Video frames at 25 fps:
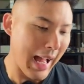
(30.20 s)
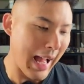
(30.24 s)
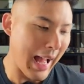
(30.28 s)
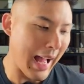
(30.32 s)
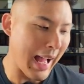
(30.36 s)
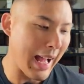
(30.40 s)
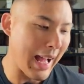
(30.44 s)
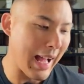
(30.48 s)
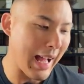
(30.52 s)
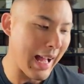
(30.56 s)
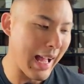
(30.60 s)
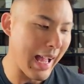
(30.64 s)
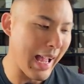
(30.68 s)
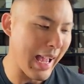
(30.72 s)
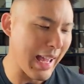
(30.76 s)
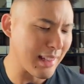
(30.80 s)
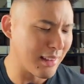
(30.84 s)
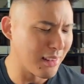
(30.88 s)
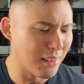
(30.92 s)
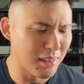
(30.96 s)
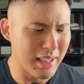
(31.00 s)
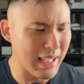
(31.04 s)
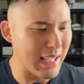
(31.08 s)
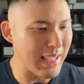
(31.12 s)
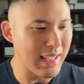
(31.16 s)

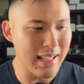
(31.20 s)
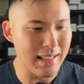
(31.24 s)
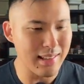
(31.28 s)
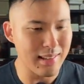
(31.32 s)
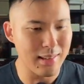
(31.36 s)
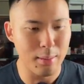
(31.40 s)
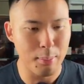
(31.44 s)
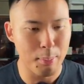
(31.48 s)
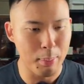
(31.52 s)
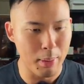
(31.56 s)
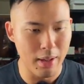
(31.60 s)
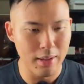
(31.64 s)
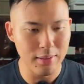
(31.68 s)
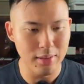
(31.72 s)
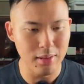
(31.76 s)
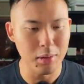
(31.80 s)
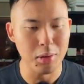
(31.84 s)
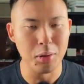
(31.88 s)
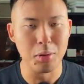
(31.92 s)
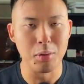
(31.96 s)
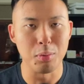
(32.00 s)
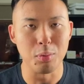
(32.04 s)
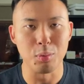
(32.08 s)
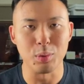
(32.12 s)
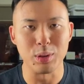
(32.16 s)
And look, the person
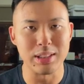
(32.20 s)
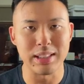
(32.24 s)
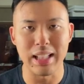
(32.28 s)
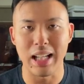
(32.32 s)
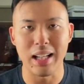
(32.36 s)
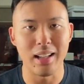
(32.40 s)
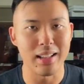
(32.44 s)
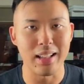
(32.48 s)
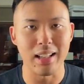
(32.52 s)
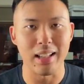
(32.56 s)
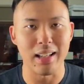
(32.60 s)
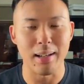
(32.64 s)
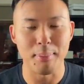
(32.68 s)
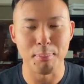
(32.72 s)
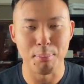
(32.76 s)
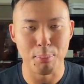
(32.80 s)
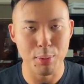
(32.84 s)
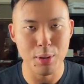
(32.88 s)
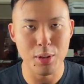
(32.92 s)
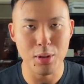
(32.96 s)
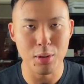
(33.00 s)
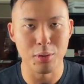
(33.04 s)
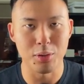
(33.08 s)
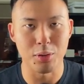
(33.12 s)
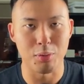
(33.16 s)
who was selling it, I'm
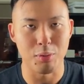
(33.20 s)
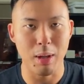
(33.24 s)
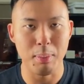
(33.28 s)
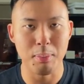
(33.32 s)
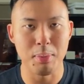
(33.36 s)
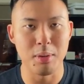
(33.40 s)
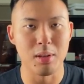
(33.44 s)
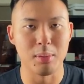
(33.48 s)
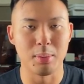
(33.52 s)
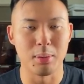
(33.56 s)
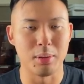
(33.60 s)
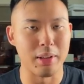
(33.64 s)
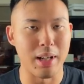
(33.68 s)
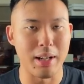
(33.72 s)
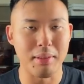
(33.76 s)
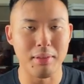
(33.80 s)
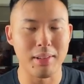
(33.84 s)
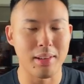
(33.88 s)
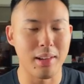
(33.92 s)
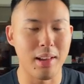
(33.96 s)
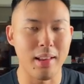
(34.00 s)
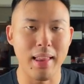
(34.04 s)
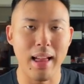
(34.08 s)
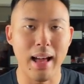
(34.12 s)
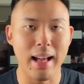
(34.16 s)
pretty sure was reputable and
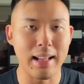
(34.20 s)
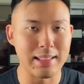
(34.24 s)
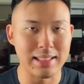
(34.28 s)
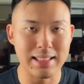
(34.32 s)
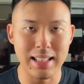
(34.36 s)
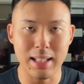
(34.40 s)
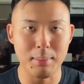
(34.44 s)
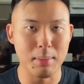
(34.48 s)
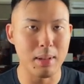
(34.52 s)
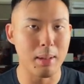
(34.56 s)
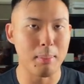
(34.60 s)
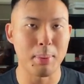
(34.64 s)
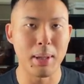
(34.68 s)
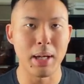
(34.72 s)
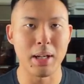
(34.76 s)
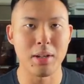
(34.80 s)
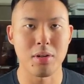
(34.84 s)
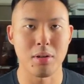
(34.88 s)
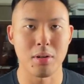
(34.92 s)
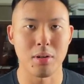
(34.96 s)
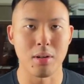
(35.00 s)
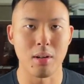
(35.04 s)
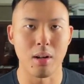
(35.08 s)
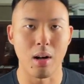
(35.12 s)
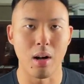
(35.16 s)
everything like that, sent me a
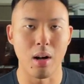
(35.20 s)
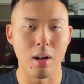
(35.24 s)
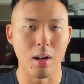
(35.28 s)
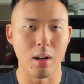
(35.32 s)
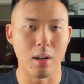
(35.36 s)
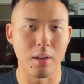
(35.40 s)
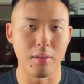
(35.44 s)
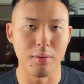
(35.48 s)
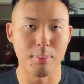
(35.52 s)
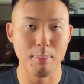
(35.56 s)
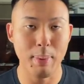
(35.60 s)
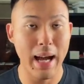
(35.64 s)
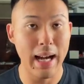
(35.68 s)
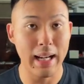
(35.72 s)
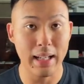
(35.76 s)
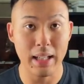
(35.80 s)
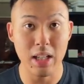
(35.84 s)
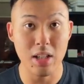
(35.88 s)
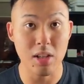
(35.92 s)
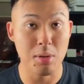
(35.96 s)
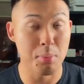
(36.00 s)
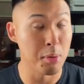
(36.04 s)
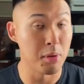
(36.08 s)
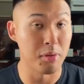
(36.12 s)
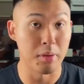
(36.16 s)
picture of
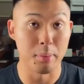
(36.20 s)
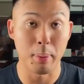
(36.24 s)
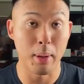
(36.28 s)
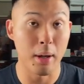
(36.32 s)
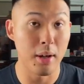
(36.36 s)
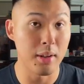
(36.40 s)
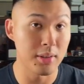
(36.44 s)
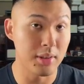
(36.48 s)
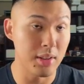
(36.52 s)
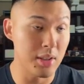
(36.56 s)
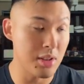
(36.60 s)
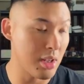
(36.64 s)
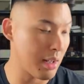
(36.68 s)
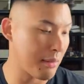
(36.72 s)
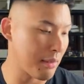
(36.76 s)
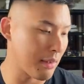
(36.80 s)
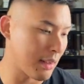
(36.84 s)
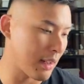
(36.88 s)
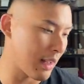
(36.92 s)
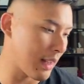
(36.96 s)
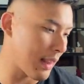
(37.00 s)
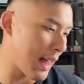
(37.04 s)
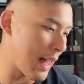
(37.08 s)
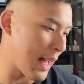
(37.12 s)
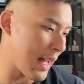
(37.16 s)
package, proof of postage and
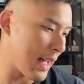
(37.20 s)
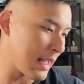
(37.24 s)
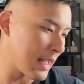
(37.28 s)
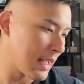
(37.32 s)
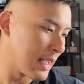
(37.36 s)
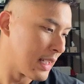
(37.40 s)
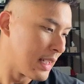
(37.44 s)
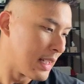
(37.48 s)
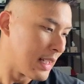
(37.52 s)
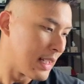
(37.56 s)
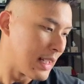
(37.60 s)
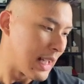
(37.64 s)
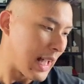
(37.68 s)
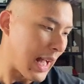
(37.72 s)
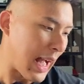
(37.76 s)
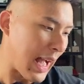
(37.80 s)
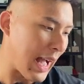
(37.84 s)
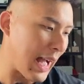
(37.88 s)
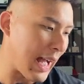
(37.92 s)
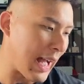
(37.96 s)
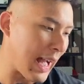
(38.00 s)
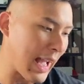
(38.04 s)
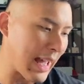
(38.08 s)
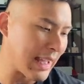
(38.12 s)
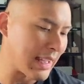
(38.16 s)
everything like that.
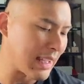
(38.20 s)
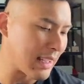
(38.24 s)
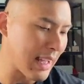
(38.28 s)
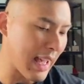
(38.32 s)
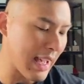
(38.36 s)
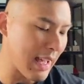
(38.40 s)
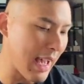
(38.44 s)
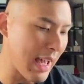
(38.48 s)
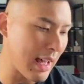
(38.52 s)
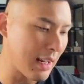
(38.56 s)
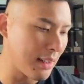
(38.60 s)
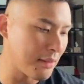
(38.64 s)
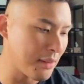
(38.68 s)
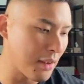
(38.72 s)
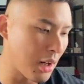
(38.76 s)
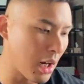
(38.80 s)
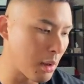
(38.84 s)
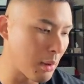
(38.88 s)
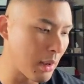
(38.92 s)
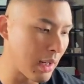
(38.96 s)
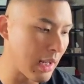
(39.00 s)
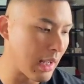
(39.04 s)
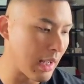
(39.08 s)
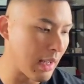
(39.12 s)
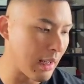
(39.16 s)
And then out of
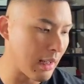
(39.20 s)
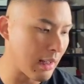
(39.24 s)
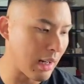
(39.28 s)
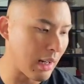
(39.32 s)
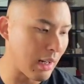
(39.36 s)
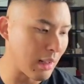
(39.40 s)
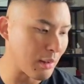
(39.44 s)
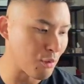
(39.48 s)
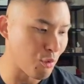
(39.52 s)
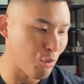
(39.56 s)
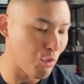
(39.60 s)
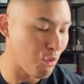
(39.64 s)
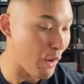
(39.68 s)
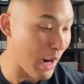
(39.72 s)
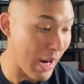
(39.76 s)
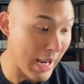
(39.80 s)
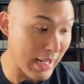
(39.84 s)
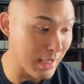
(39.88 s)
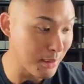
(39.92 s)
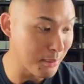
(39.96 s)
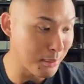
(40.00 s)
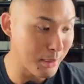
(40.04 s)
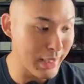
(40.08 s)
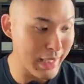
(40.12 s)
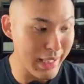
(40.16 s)
nowhere,
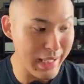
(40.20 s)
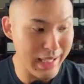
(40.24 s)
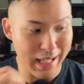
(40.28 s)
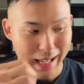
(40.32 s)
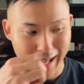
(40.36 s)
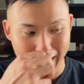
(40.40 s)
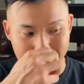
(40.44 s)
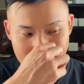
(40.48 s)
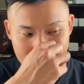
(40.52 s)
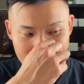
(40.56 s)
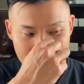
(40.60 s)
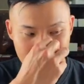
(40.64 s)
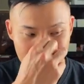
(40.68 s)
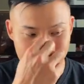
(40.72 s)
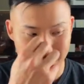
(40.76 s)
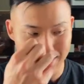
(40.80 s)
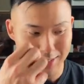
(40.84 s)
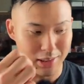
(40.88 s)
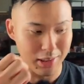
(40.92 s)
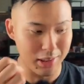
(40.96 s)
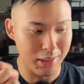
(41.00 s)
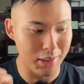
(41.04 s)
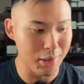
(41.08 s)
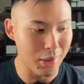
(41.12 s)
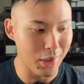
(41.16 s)
randomly, I
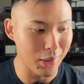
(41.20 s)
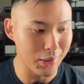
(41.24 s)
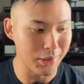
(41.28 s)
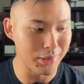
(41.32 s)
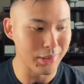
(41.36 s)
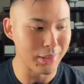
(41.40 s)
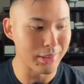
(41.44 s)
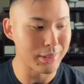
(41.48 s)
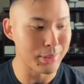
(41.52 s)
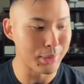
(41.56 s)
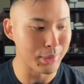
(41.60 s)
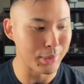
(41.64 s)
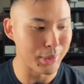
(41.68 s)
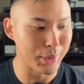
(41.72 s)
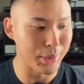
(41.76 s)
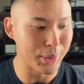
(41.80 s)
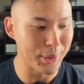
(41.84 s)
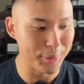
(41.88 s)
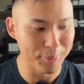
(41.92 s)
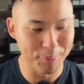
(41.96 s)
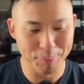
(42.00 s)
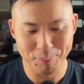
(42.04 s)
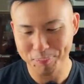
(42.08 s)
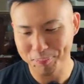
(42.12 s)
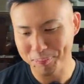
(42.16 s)
just got a knock on the
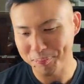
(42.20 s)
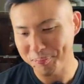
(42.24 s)
door